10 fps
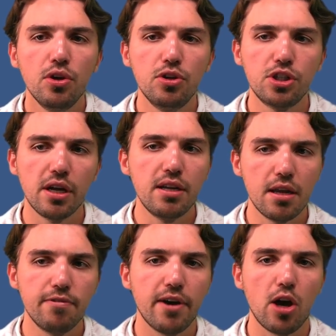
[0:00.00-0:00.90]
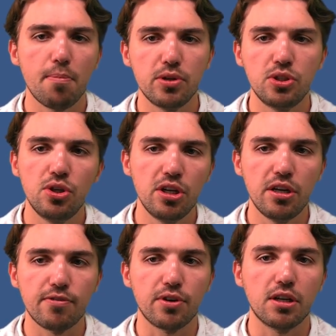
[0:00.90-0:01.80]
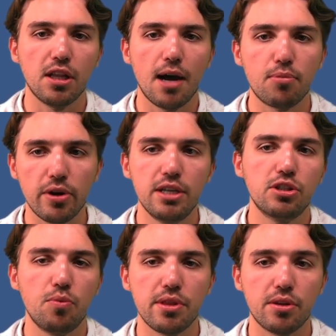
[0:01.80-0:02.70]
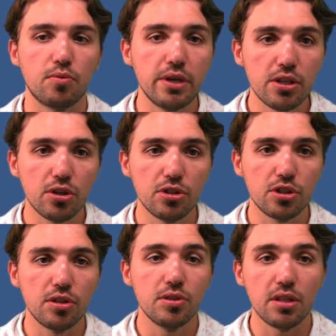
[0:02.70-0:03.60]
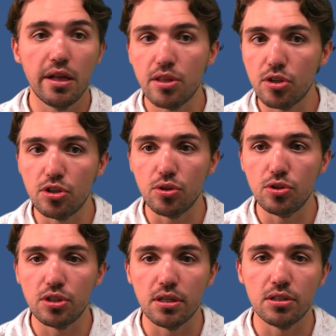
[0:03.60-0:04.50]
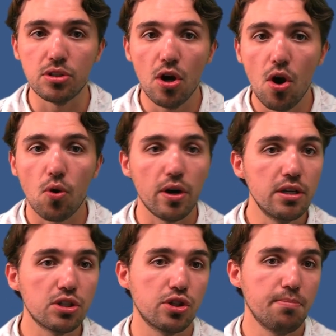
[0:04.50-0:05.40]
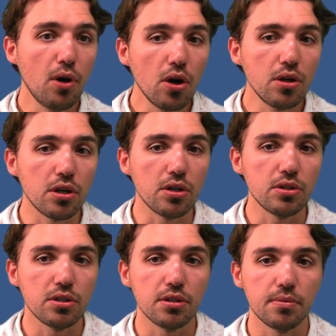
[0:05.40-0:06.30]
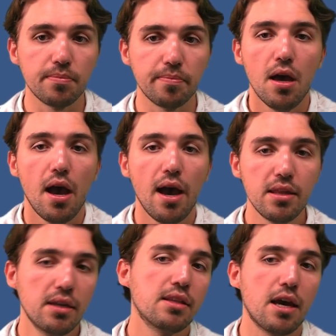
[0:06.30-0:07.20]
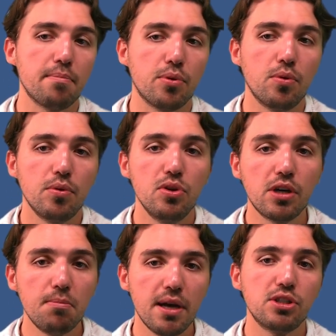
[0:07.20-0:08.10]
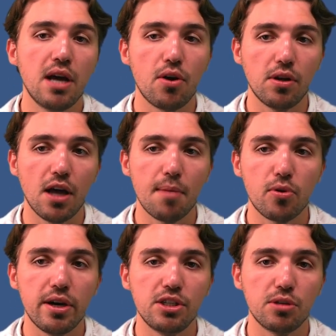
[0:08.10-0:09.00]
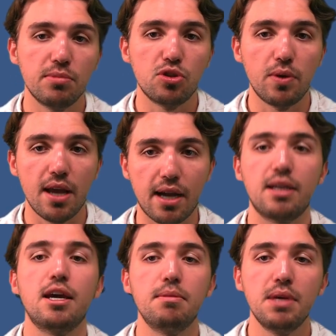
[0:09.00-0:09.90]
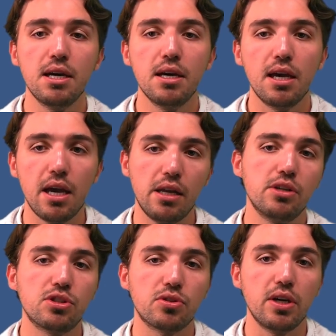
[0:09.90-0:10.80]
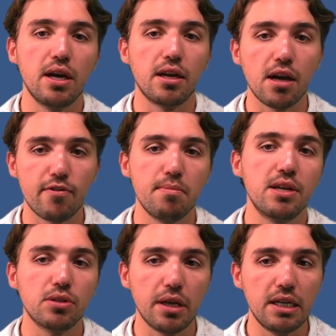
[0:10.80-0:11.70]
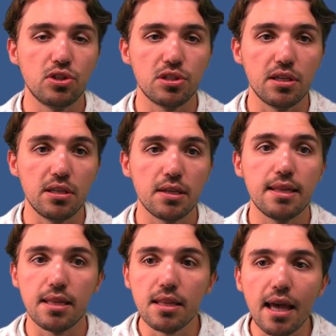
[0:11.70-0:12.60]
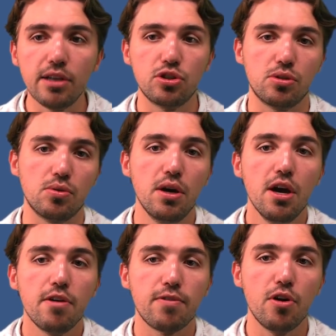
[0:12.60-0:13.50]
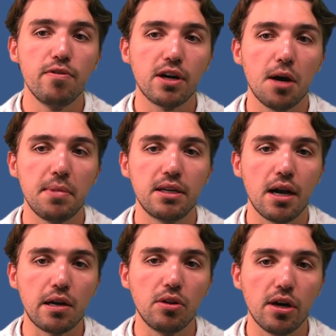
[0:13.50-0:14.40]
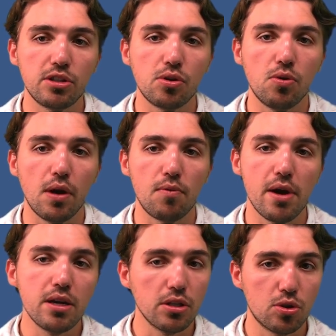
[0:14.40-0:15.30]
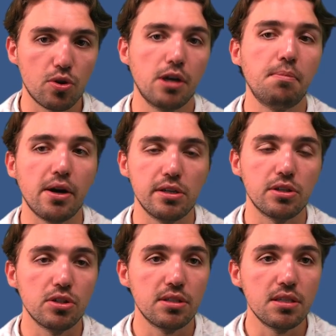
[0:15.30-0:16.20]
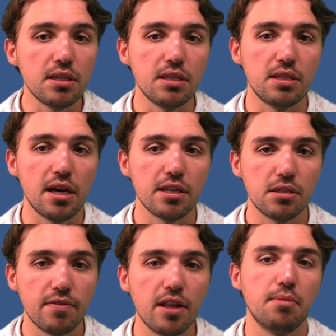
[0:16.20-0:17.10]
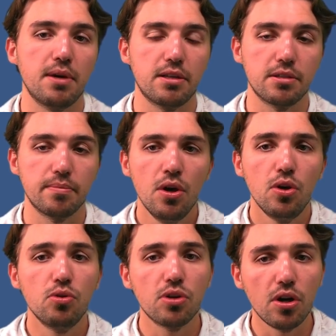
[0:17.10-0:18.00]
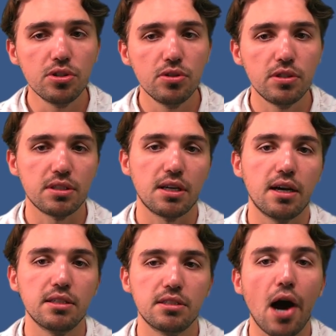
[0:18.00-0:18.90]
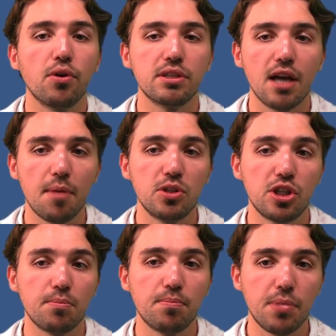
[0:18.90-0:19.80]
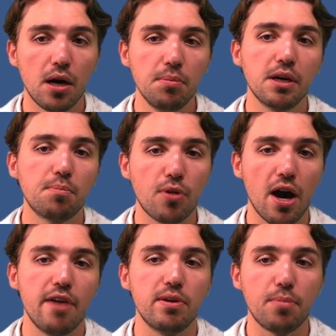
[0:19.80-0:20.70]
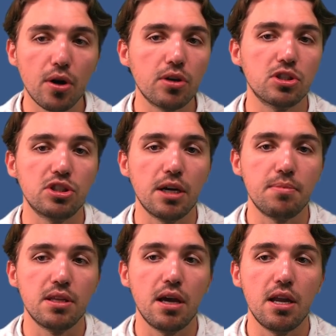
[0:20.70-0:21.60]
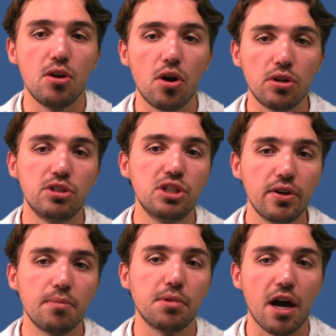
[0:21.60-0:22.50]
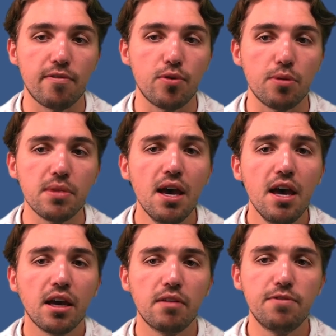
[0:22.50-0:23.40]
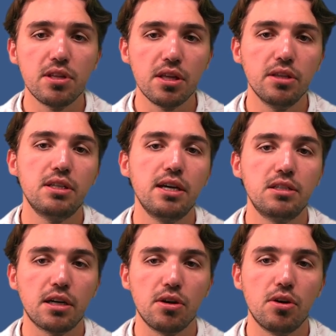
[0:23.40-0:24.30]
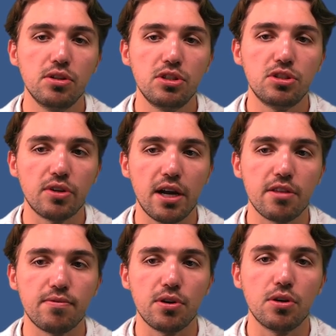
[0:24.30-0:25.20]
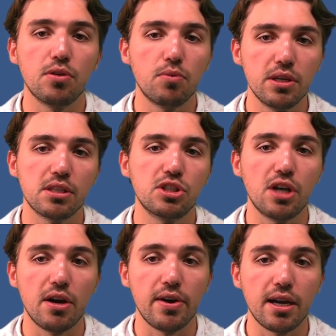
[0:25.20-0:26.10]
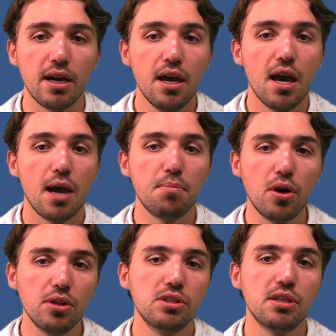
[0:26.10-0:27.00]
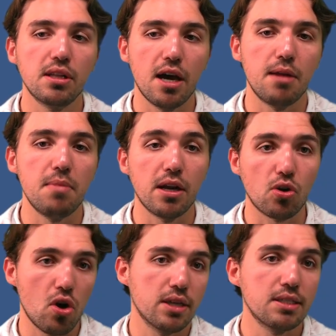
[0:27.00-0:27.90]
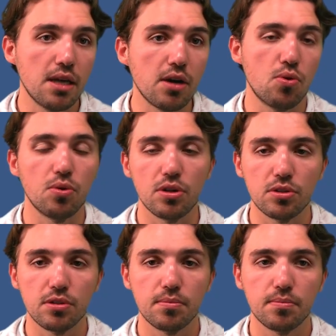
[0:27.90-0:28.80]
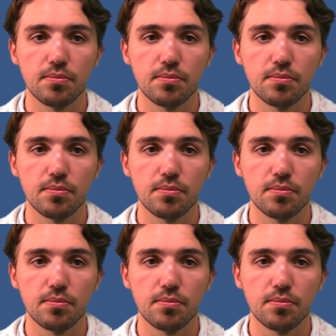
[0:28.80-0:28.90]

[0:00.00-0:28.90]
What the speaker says: You should identify opportunities for collaboration with other researchers, institutions, or industry partners. As an example, you can mention how collaboration between academia, industry, and governmental agencies is essential for overcoming technological and regulatory barriers to CCS development. You could also discuss how establishing public-private partnerships and knowledge-sharing platforms can facilitate technology transfer, risk sharing, and policy alignment across stakeholders.